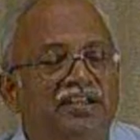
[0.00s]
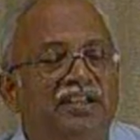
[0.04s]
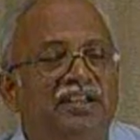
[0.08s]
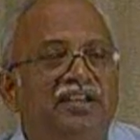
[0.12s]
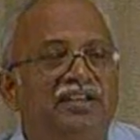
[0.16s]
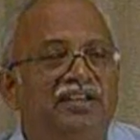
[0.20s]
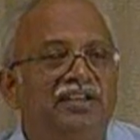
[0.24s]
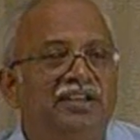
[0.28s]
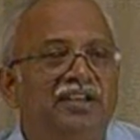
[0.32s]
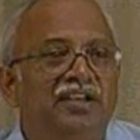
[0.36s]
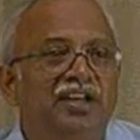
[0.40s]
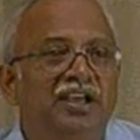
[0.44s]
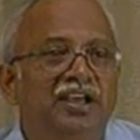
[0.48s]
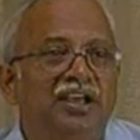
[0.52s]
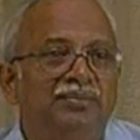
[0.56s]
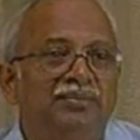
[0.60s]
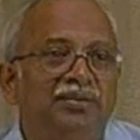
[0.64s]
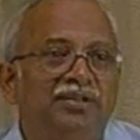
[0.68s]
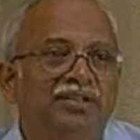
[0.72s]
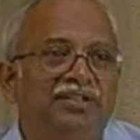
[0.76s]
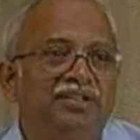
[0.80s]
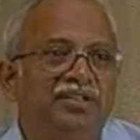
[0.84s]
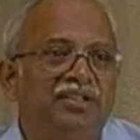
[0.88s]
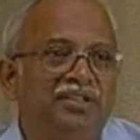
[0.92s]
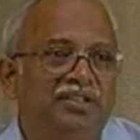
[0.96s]
a
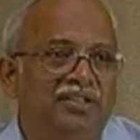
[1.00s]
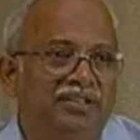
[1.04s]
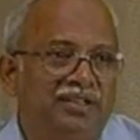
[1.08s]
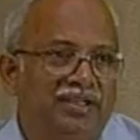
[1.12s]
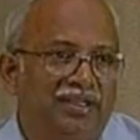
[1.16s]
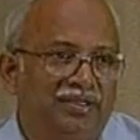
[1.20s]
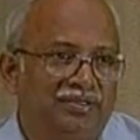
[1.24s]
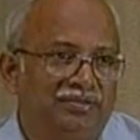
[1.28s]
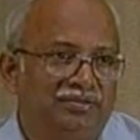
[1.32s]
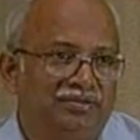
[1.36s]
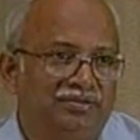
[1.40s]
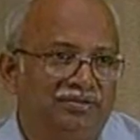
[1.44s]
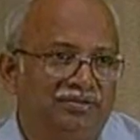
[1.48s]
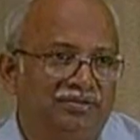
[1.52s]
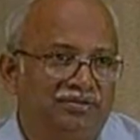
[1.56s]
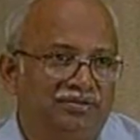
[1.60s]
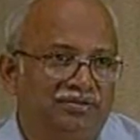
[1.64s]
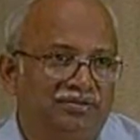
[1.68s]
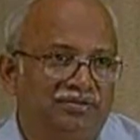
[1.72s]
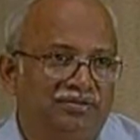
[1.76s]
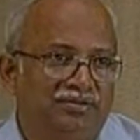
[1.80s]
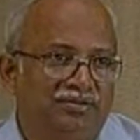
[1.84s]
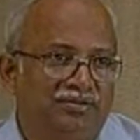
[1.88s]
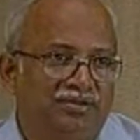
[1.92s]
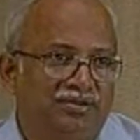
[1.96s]
reliability index.
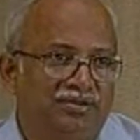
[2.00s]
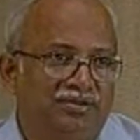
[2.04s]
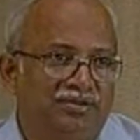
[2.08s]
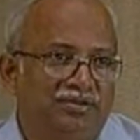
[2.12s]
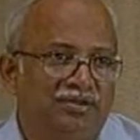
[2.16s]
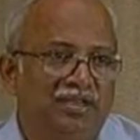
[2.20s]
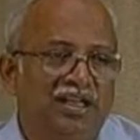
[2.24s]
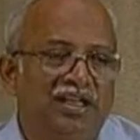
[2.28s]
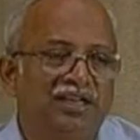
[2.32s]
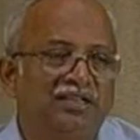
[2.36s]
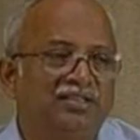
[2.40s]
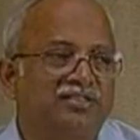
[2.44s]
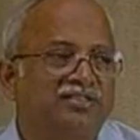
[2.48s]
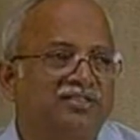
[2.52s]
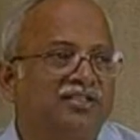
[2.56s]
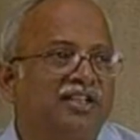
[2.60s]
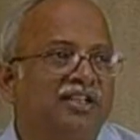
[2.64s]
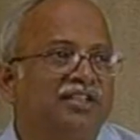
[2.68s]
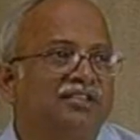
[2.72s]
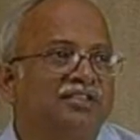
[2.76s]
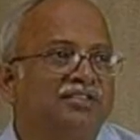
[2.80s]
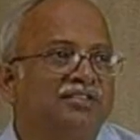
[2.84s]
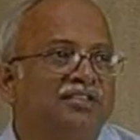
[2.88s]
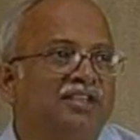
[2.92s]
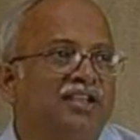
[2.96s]
That
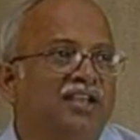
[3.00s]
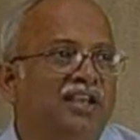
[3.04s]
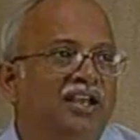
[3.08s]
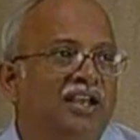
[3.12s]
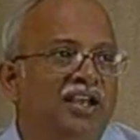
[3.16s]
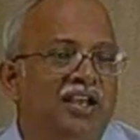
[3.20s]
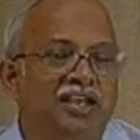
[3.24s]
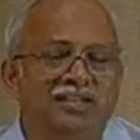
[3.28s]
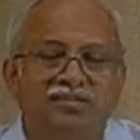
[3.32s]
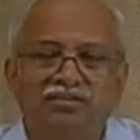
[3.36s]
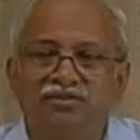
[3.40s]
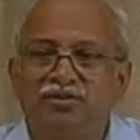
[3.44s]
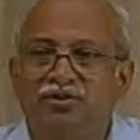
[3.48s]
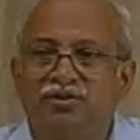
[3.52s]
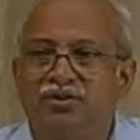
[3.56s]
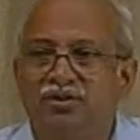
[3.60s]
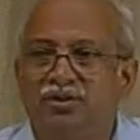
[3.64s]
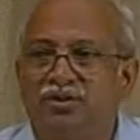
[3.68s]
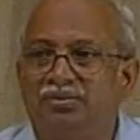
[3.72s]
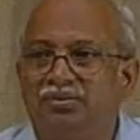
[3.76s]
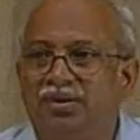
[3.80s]
stage has not come.